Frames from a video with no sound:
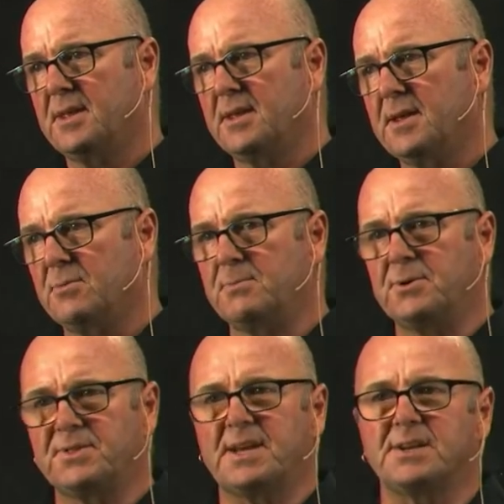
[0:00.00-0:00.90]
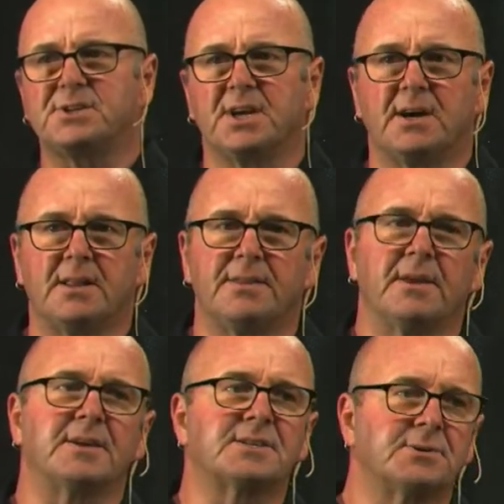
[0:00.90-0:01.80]
and we put that gel
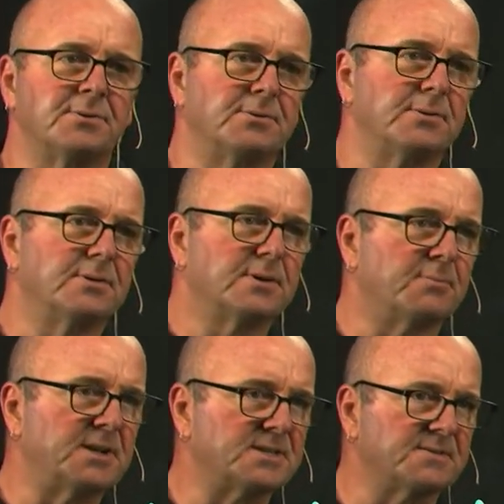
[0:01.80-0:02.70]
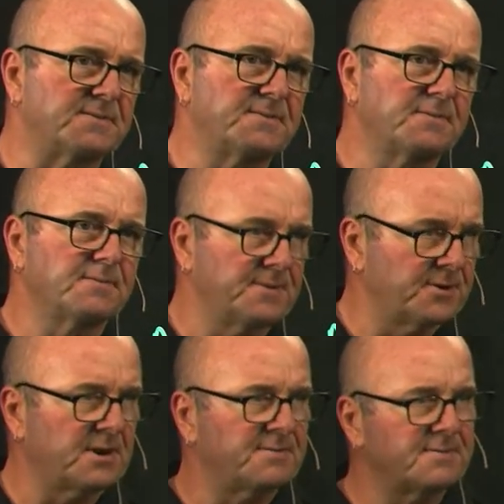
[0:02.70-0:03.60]
next to a piece of
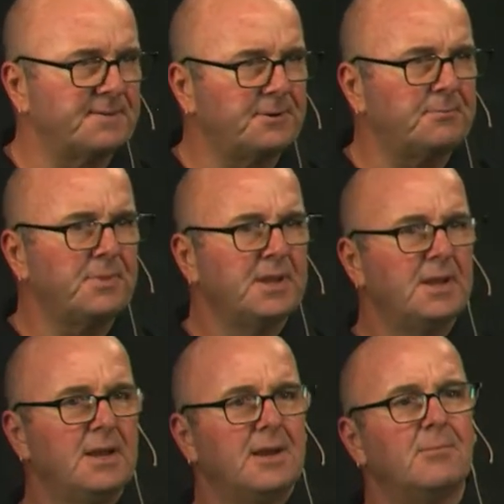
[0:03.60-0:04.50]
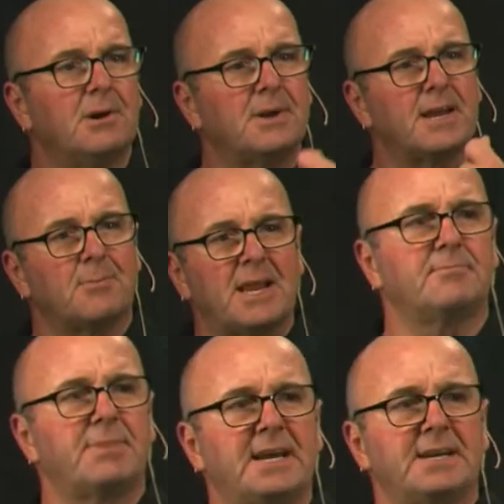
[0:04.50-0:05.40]
photographic film, and where we get a
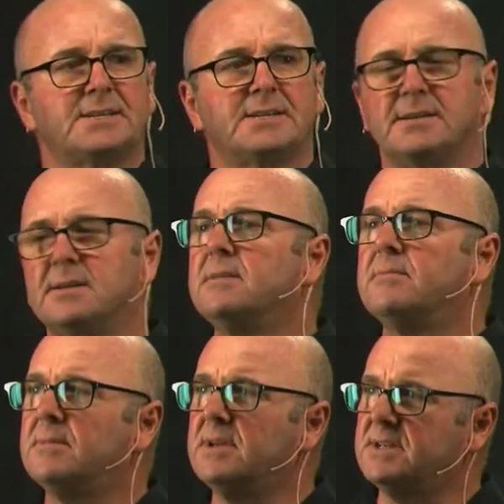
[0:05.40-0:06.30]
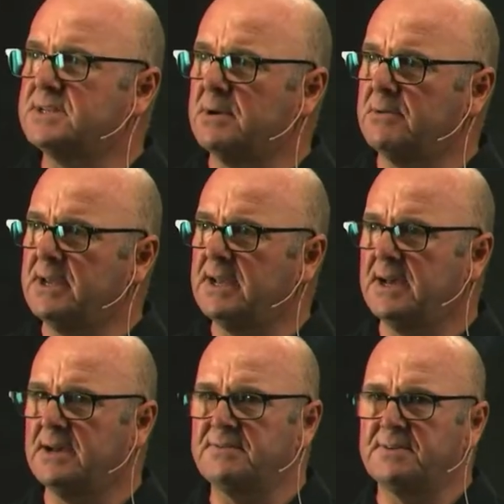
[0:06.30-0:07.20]
black band is where we
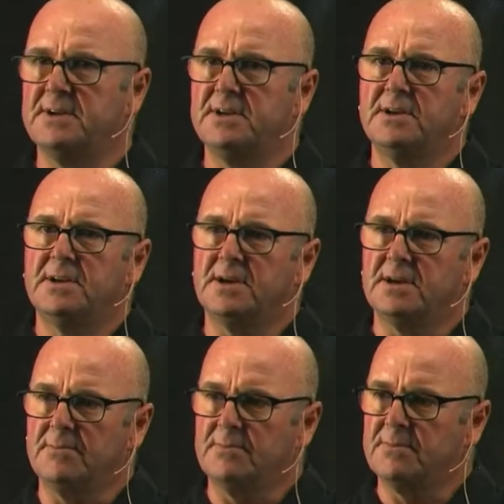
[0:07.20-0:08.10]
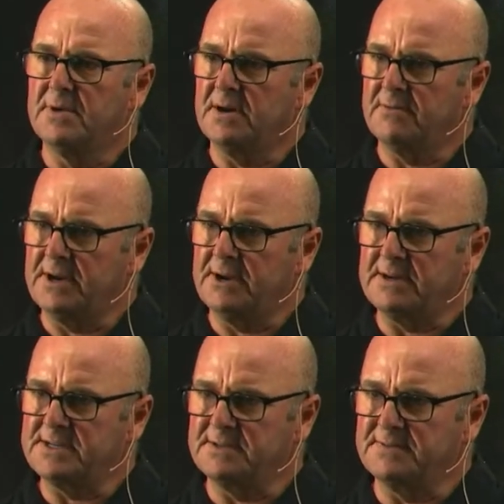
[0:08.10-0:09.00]
have um, our
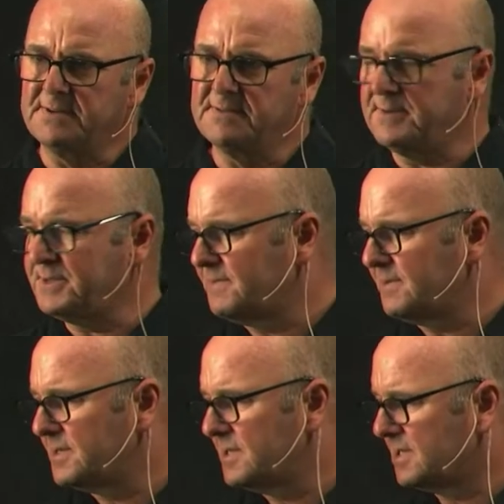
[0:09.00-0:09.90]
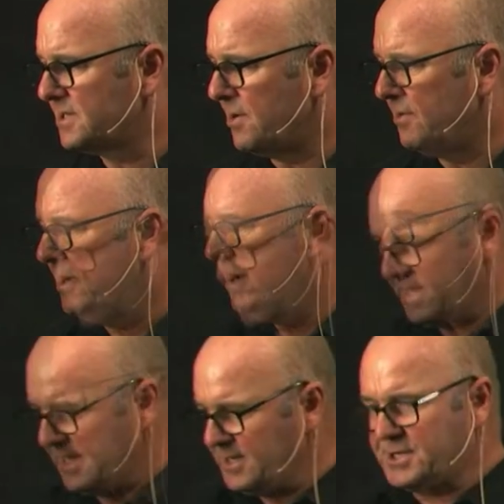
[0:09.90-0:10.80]
radioactive phosphorus. And so
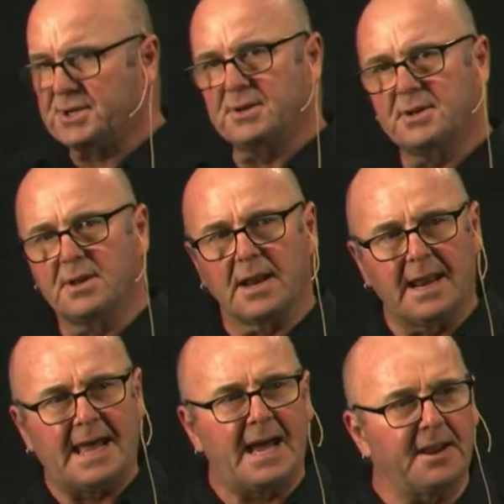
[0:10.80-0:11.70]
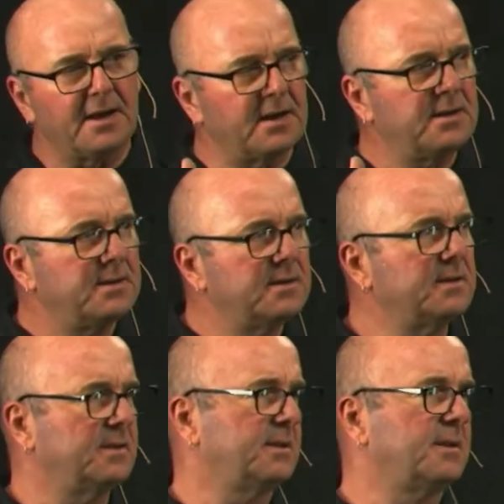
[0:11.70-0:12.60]
each ladder
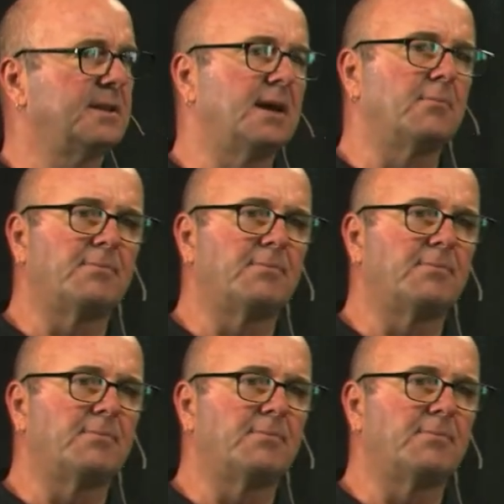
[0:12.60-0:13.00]
in that